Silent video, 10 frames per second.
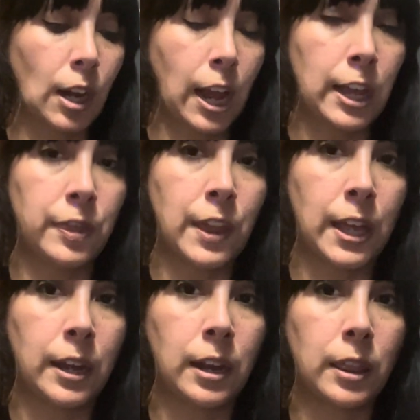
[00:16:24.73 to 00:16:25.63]
and
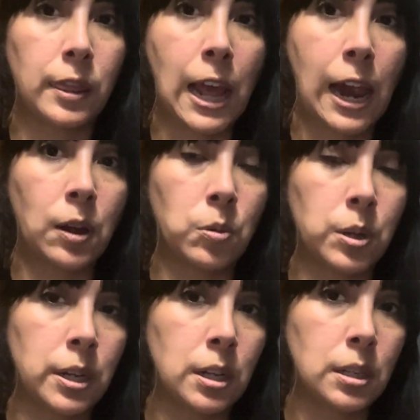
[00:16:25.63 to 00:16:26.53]
then that
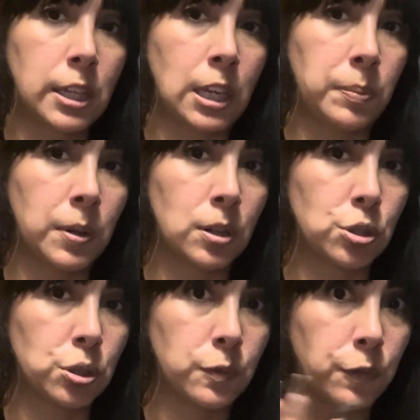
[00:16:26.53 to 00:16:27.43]
would keep your
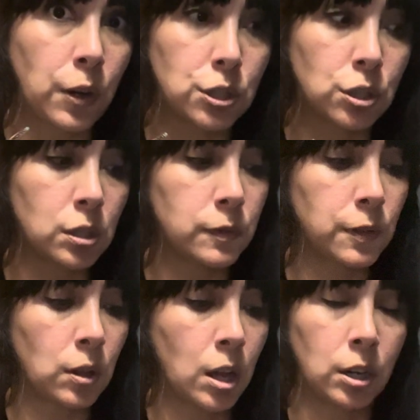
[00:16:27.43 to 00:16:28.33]
shoe fresher for
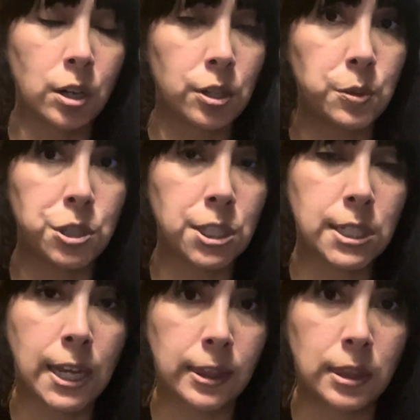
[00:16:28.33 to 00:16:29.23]
longer. You would just
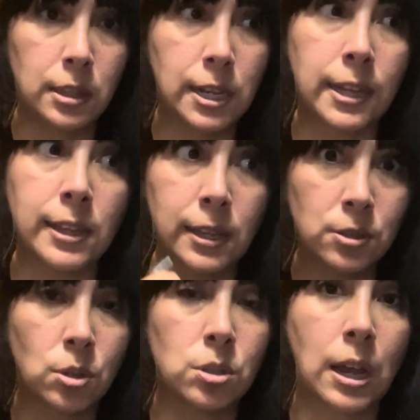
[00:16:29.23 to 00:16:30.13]
take the
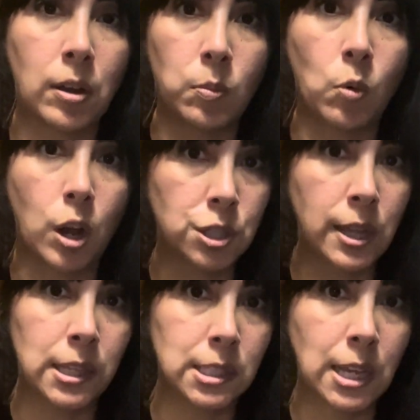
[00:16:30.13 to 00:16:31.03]
insoles out and wash
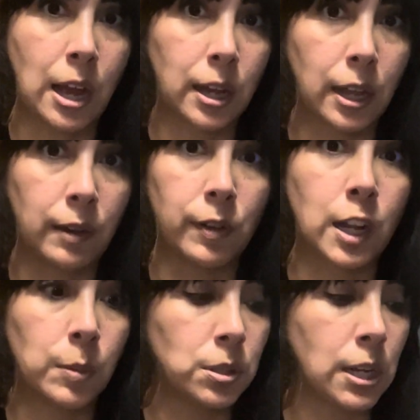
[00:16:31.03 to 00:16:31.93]
that sock every
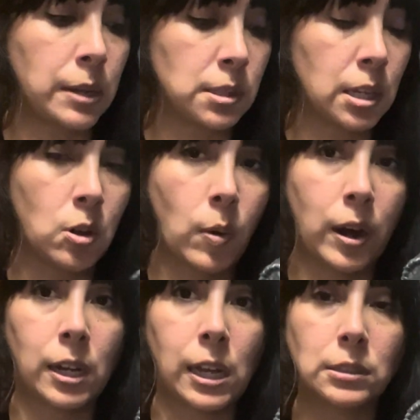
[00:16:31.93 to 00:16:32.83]
couple times that you
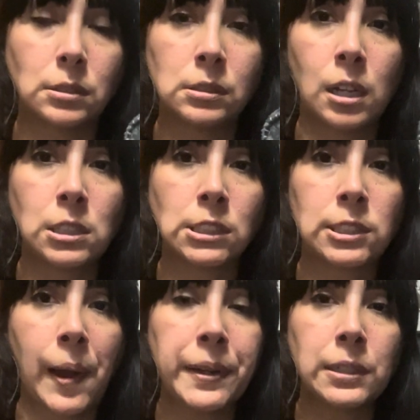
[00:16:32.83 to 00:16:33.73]
wear it.
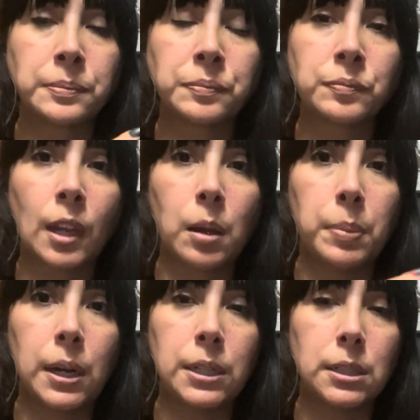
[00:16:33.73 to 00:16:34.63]

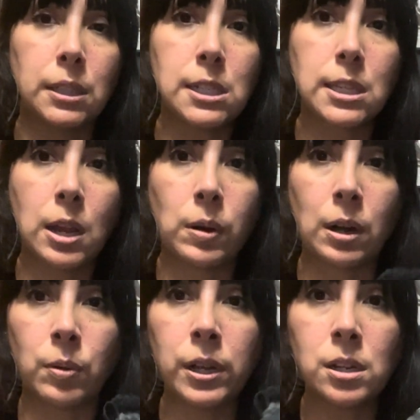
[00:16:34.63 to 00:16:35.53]
But these I wear
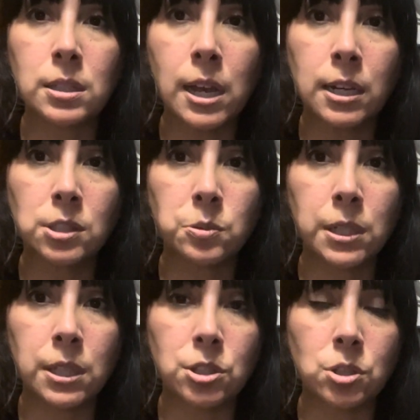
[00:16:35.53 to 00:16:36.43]
real socks
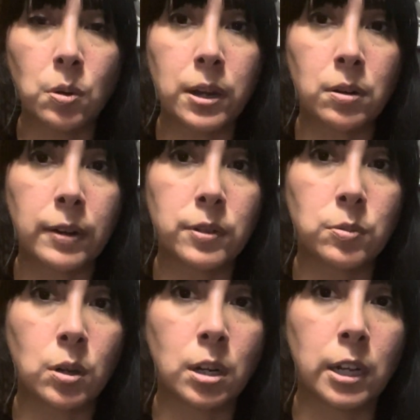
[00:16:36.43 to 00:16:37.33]
with, so I don't have to
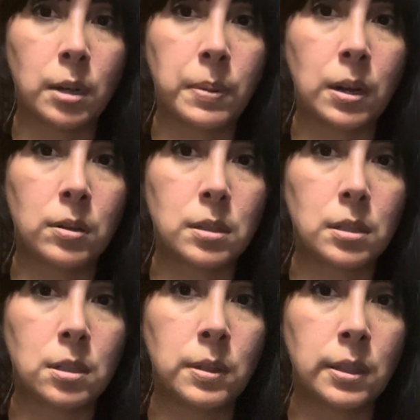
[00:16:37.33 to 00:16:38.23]
worry about
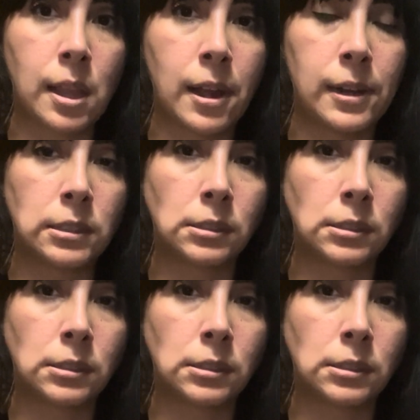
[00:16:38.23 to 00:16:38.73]
doing that.